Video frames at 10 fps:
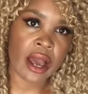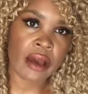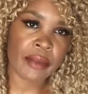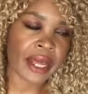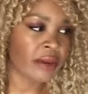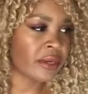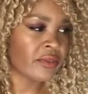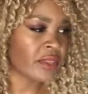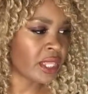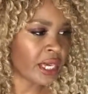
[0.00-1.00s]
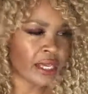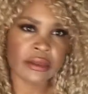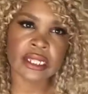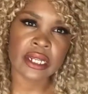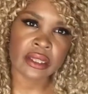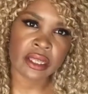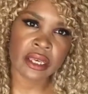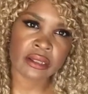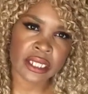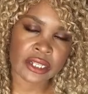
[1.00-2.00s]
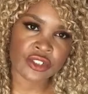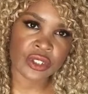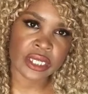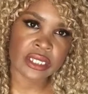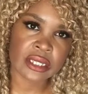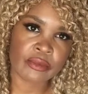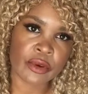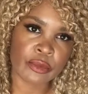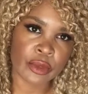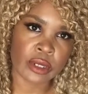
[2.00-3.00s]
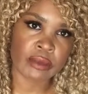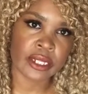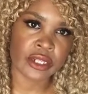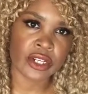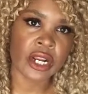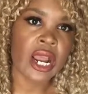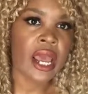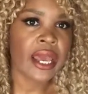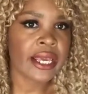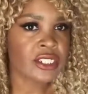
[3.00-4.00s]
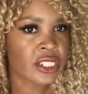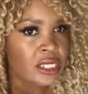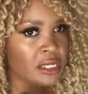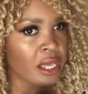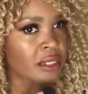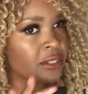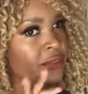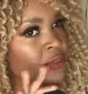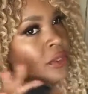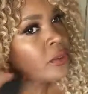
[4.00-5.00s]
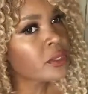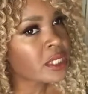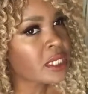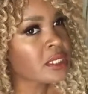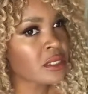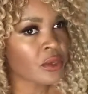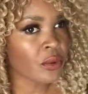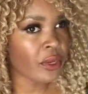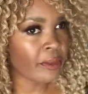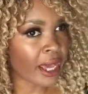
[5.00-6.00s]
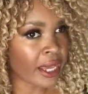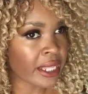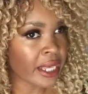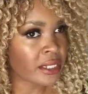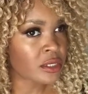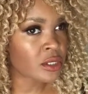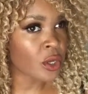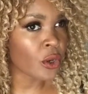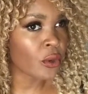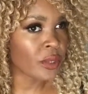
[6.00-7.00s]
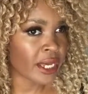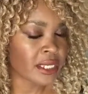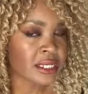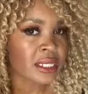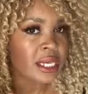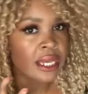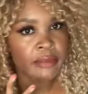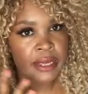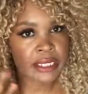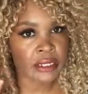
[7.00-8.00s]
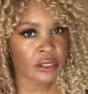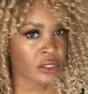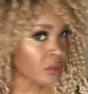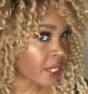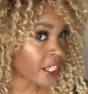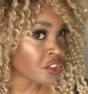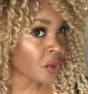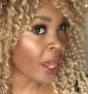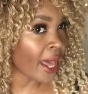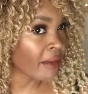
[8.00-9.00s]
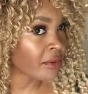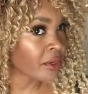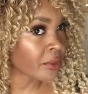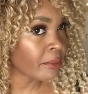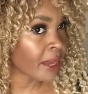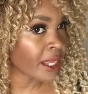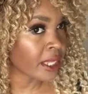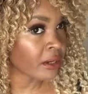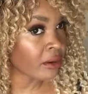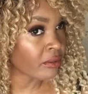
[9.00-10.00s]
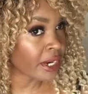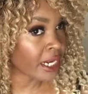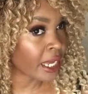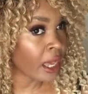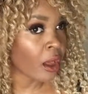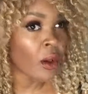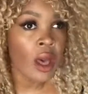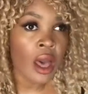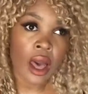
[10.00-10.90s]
I don't even think I use anything else actually except for a Beauty Blender. It just diffuses the cream highlight so nicely and makes it look so natural. I have a cream highlight on right now.